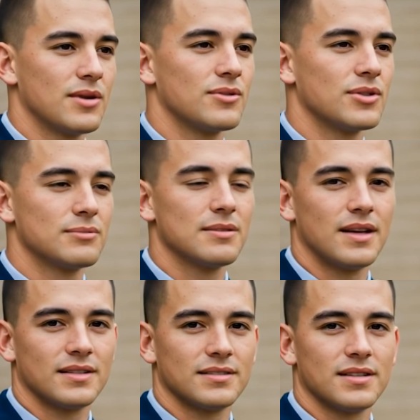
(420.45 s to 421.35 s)
had his
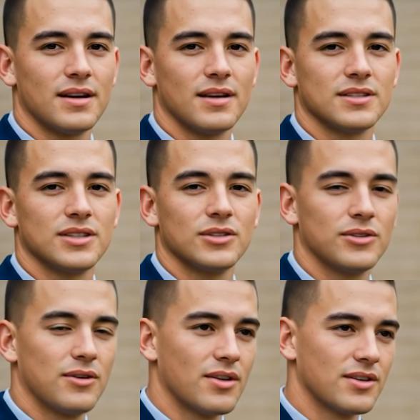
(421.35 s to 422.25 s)
other hand pointed
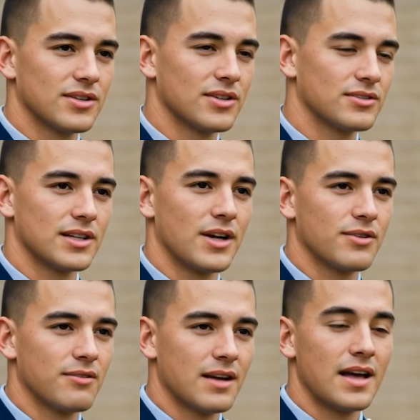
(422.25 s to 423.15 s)
out. Each
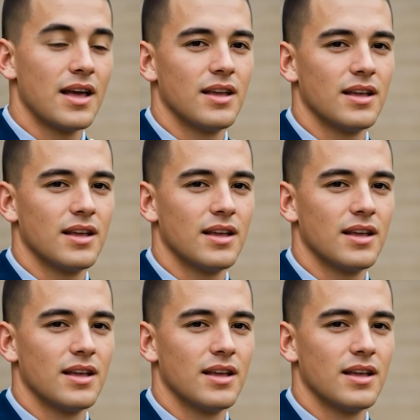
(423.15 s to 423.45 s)
of them was